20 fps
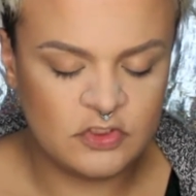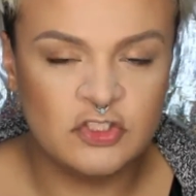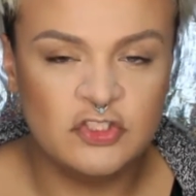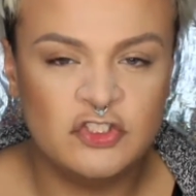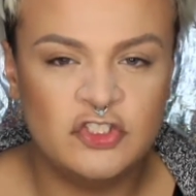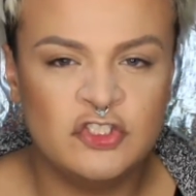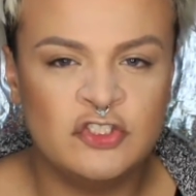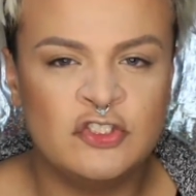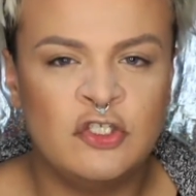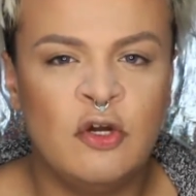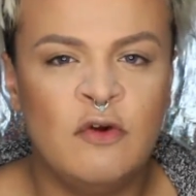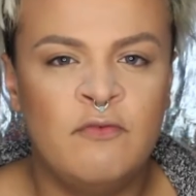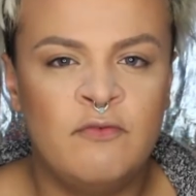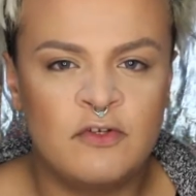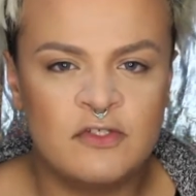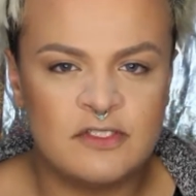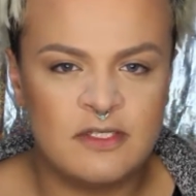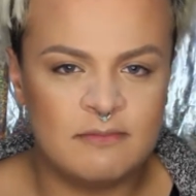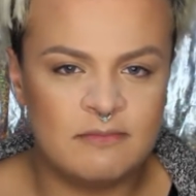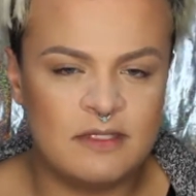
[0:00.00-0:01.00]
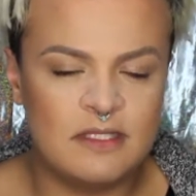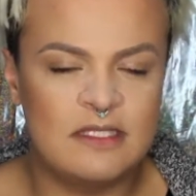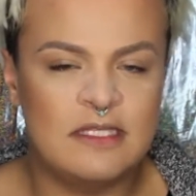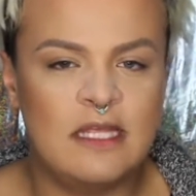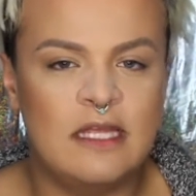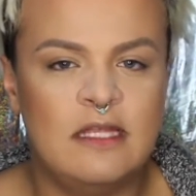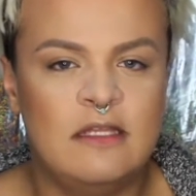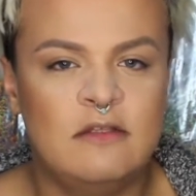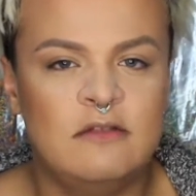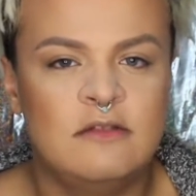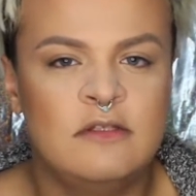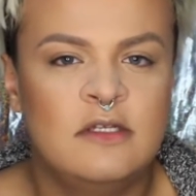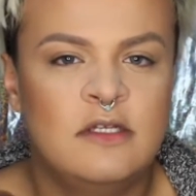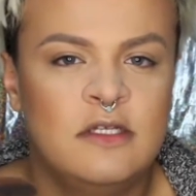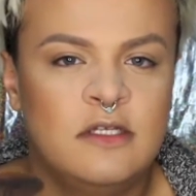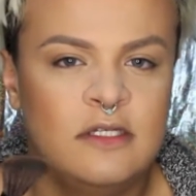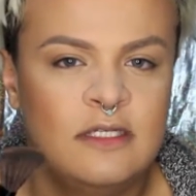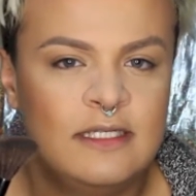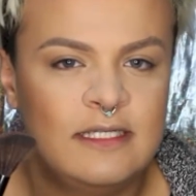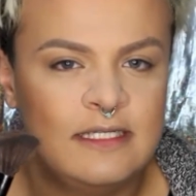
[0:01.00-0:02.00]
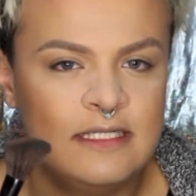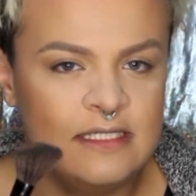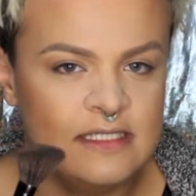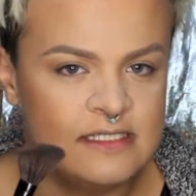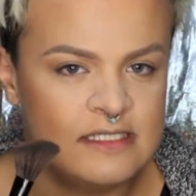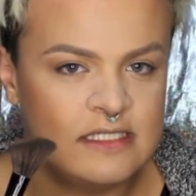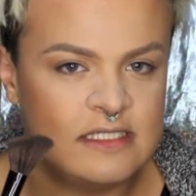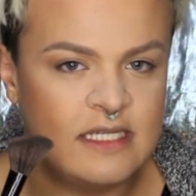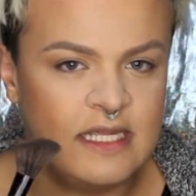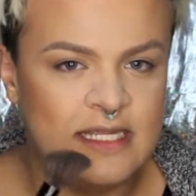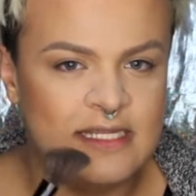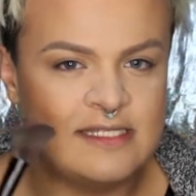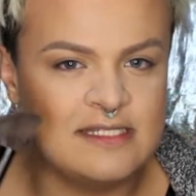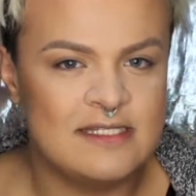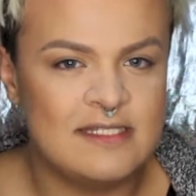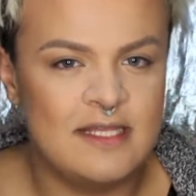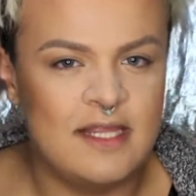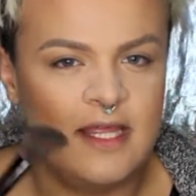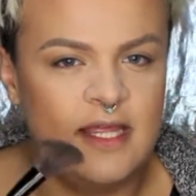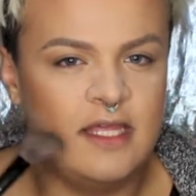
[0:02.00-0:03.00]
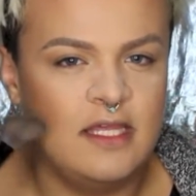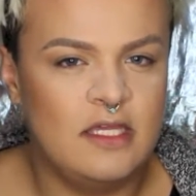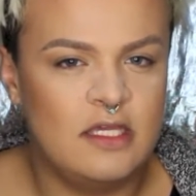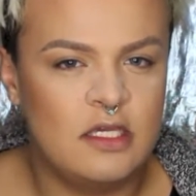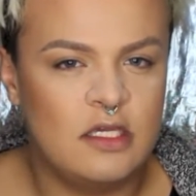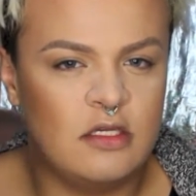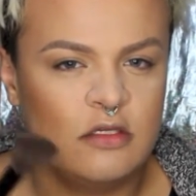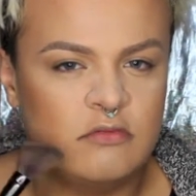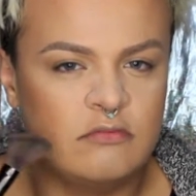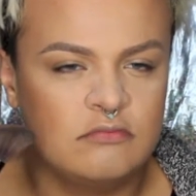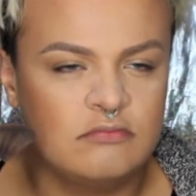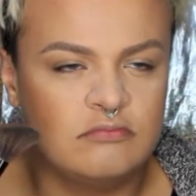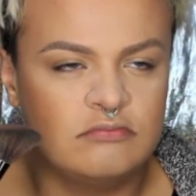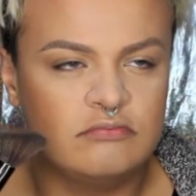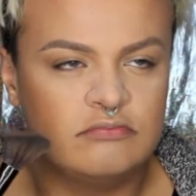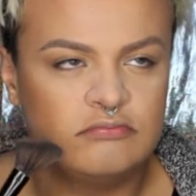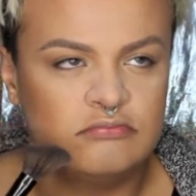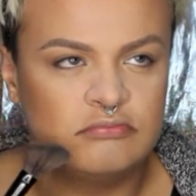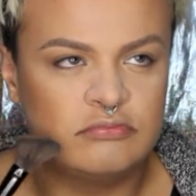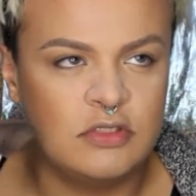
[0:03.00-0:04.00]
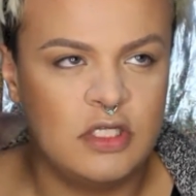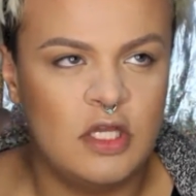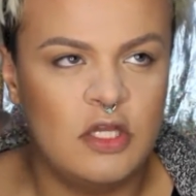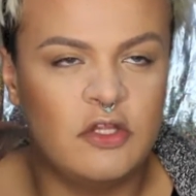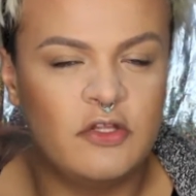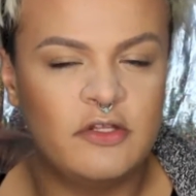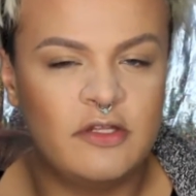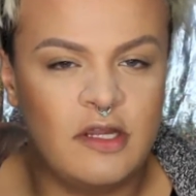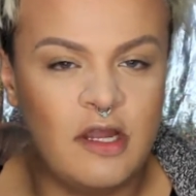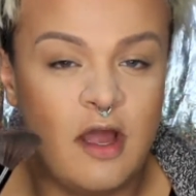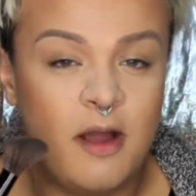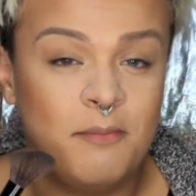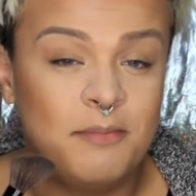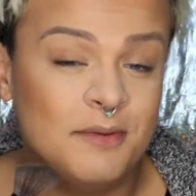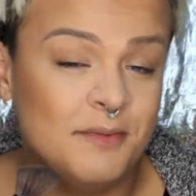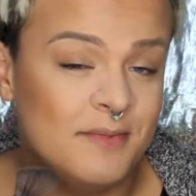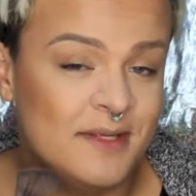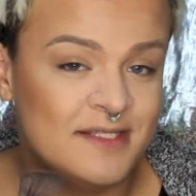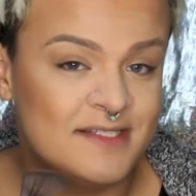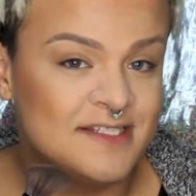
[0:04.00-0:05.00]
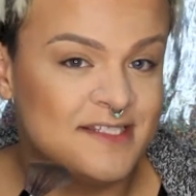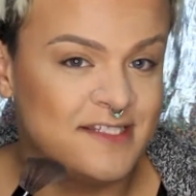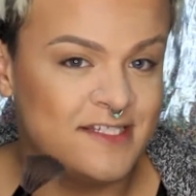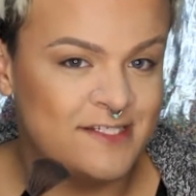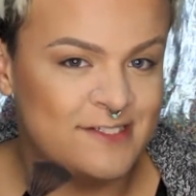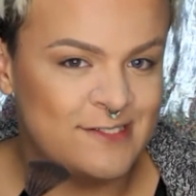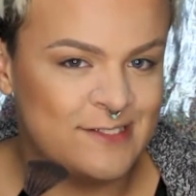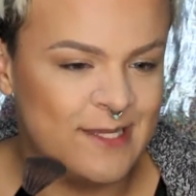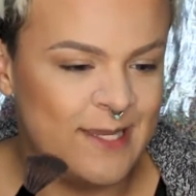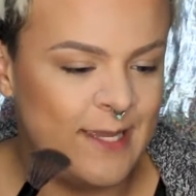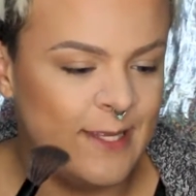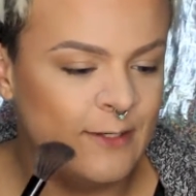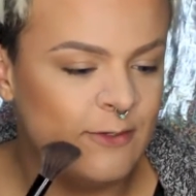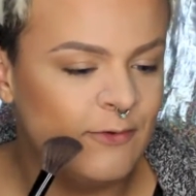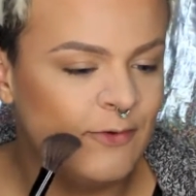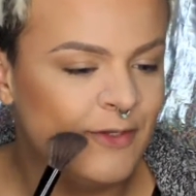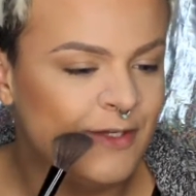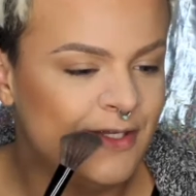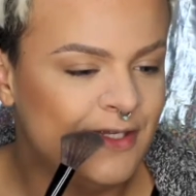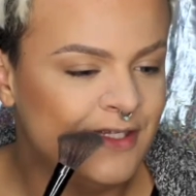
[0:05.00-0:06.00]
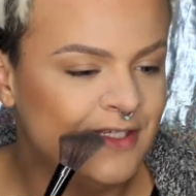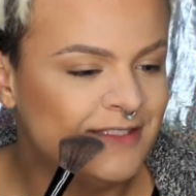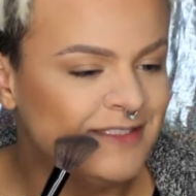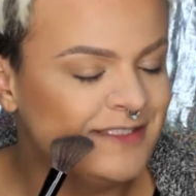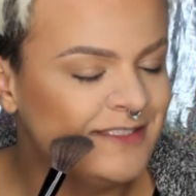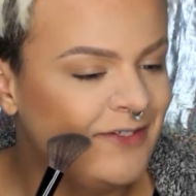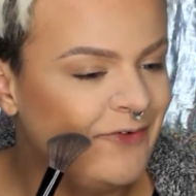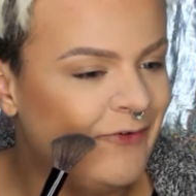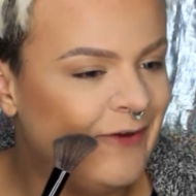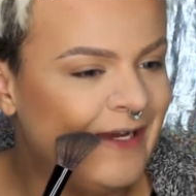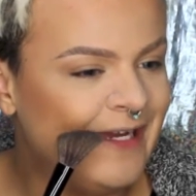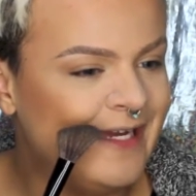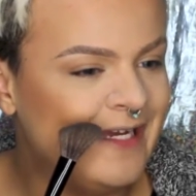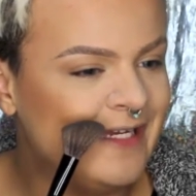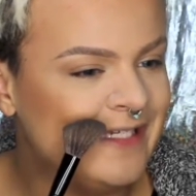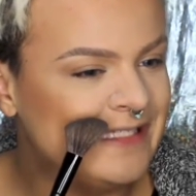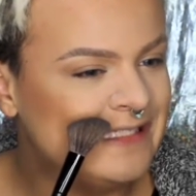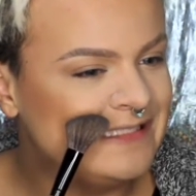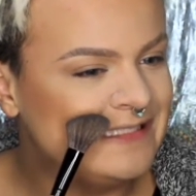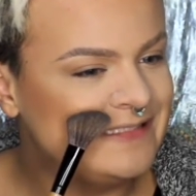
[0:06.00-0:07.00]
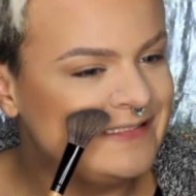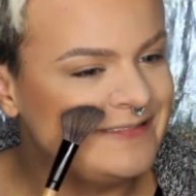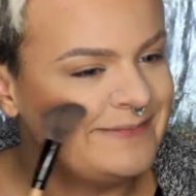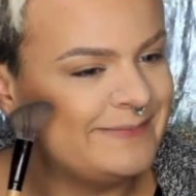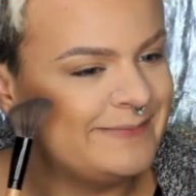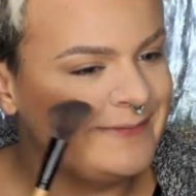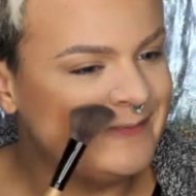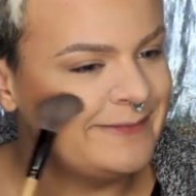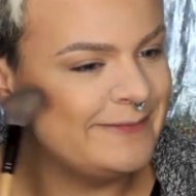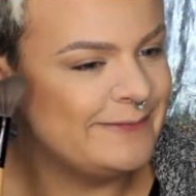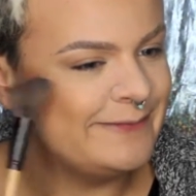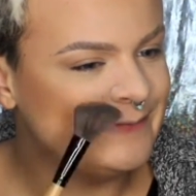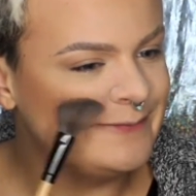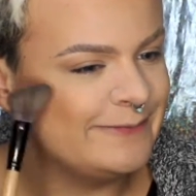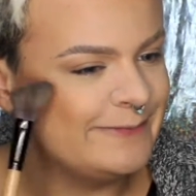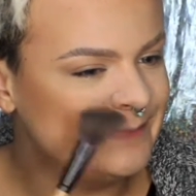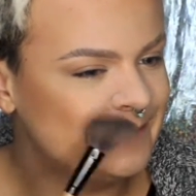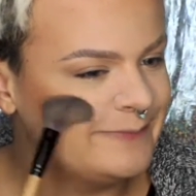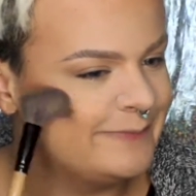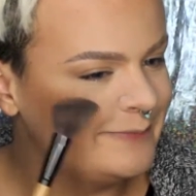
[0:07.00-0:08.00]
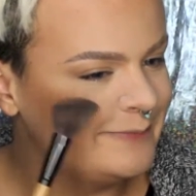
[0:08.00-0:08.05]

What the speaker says: Just go for something that is a nice, like, color that complements the skin. So I smile.